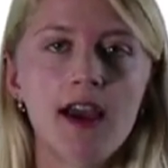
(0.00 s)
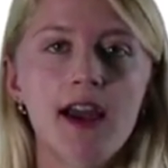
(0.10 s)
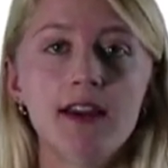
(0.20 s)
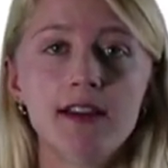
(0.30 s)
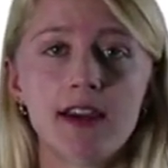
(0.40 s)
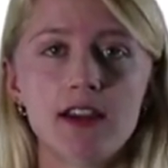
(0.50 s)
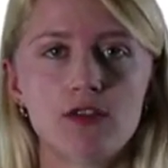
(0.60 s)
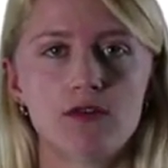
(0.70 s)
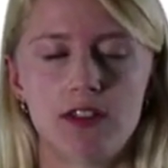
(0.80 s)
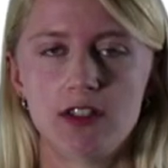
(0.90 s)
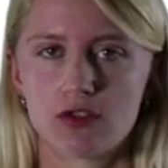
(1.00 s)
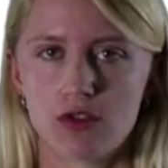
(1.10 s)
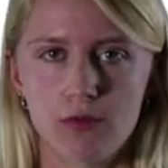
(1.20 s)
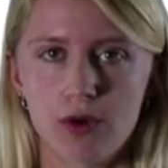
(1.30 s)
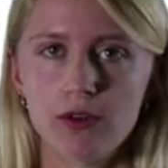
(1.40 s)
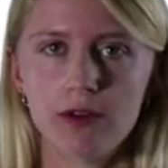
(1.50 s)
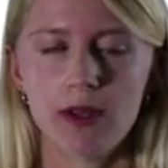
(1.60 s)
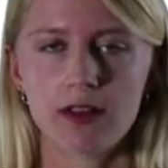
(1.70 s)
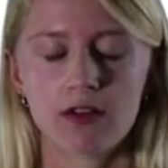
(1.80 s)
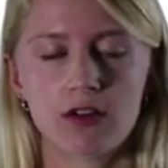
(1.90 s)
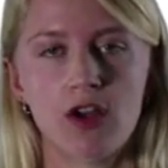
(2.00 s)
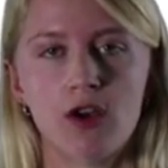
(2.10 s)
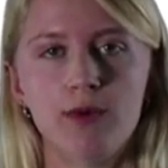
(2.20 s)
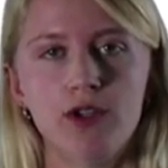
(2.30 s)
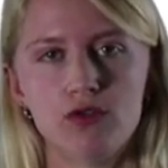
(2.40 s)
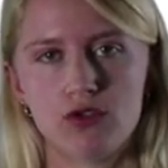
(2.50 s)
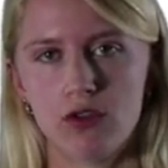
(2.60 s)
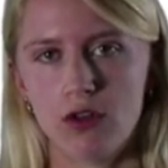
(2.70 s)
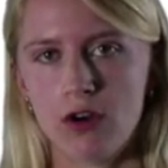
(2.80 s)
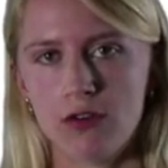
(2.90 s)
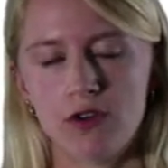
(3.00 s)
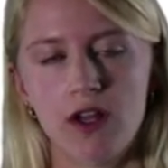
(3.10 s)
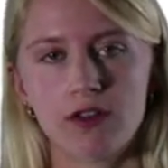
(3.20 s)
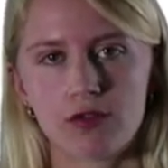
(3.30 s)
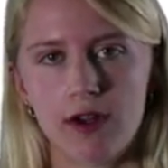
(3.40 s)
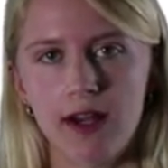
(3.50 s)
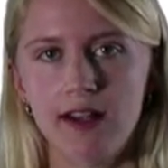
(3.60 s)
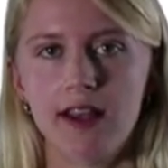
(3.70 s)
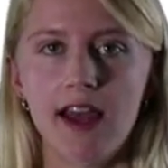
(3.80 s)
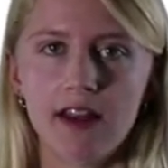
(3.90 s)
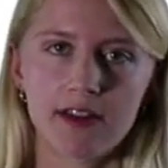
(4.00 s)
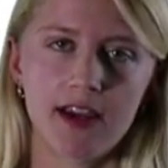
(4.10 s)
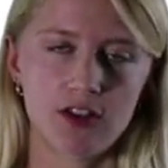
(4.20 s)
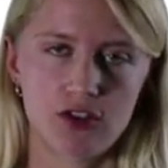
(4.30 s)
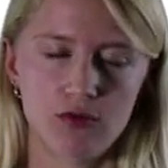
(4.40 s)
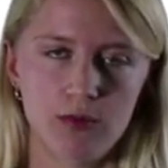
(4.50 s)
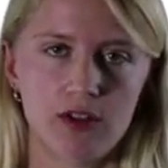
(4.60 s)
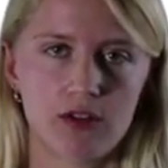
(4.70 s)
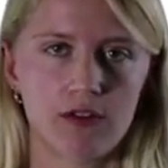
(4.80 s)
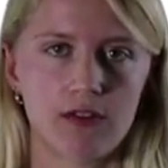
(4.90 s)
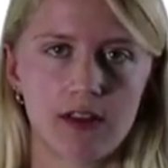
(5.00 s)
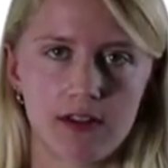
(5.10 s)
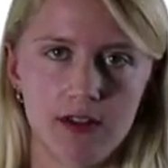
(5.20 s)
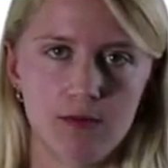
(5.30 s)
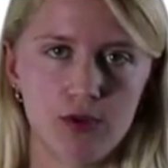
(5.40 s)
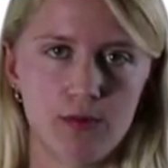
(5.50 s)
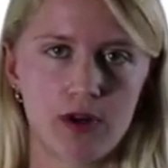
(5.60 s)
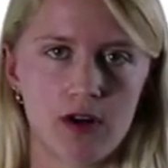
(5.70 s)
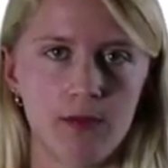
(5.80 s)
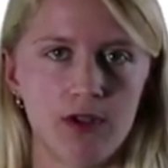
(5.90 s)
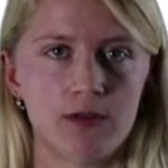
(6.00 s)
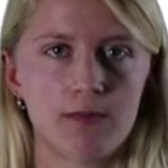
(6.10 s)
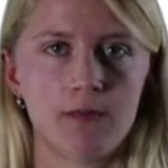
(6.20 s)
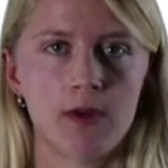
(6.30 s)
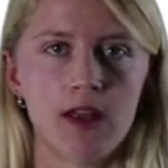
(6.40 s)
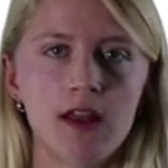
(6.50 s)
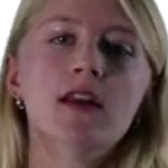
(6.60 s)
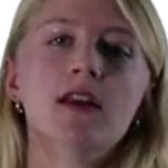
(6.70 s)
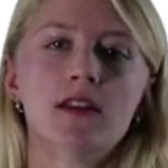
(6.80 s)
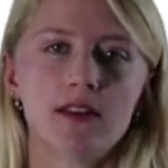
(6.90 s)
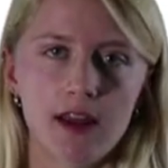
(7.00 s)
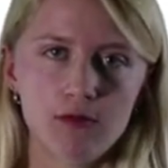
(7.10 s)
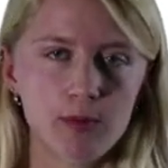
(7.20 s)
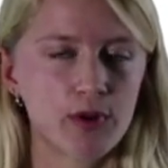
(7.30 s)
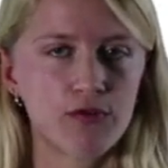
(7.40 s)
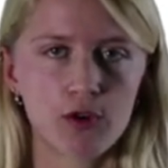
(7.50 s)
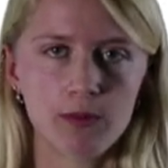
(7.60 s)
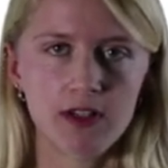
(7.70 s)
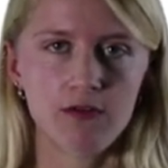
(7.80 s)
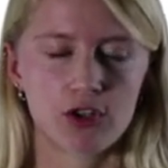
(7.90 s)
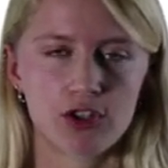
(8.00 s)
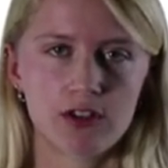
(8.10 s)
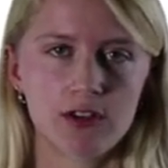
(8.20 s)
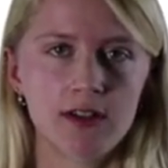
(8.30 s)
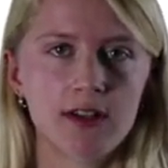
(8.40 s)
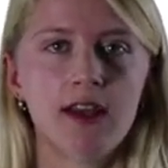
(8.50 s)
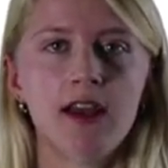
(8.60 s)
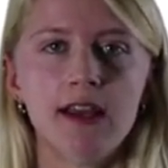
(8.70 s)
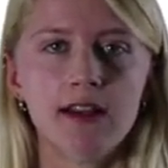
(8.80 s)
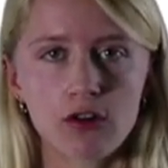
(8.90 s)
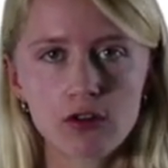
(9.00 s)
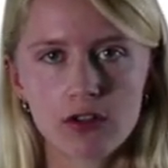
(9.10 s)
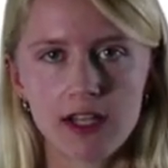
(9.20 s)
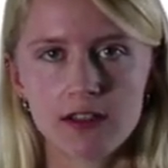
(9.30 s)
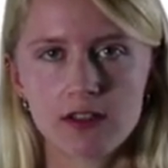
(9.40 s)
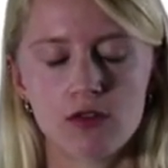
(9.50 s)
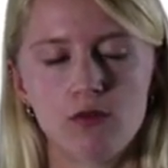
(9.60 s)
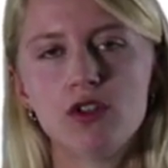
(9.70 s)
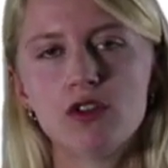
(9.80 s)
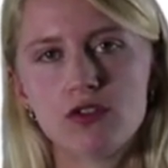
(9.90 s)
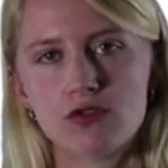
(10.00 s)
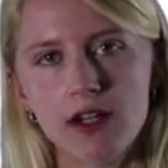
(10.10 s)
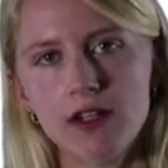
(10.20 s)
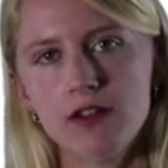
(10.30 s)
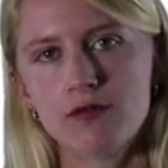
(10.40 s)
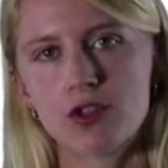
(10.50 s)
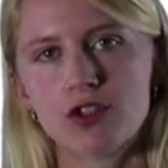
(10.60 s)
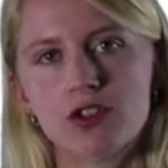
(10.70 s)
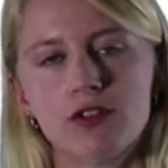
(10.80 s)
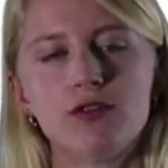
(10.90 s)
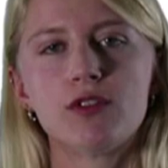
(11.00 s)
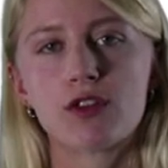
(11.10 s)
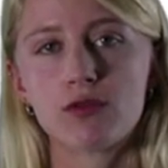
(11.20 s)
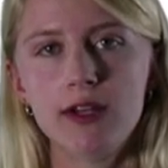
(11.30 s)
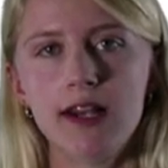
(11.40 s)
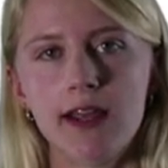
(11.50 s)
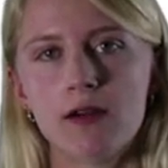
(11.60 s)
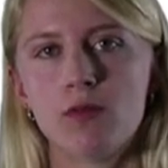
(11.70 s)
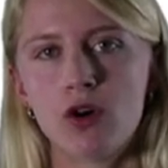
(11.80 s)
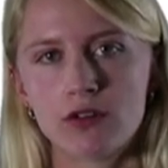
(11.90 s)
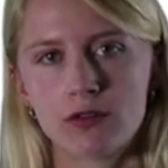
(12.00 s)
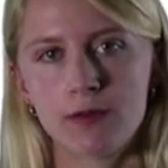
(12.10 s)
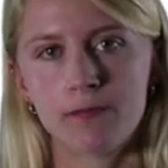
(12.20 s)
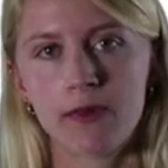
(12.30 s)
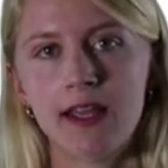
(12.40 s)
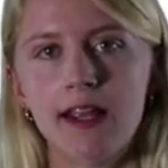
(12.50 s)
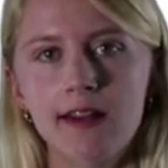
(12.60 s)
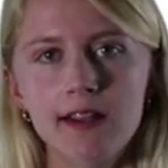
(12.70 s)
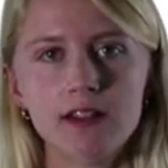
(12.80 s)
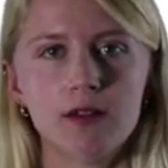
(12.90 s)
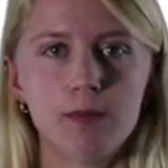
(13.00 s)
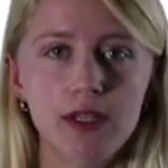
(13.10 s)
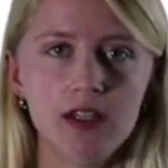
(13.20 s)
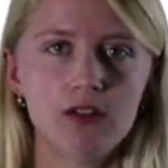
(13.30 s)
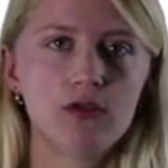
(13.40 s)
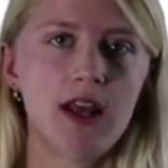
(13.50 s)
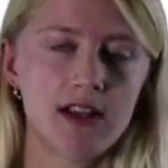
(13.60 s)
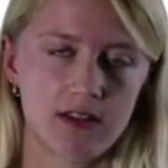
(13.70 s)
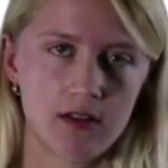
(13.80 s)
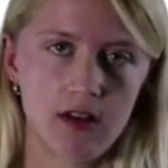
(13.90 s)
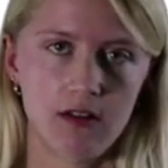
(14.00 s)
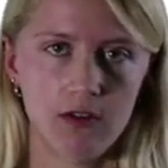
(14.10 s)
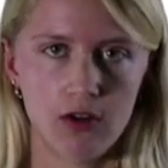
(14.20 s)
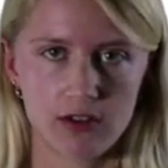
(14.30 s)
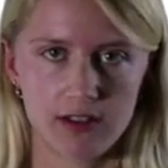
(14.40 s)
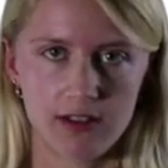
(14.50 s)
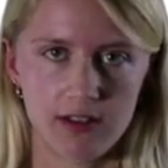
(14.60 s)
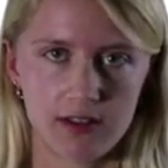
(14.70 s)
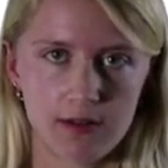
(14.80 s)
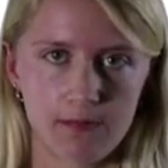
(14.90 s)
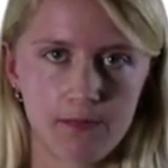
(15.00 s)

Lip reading: and in case of the 6-component method, we use the loft, the Rayleigh, and the H2V curves as an input parameter. Then we perform the inversion. In our case, we constrain the inversion to a 3-layer model and link the P to the S velocities.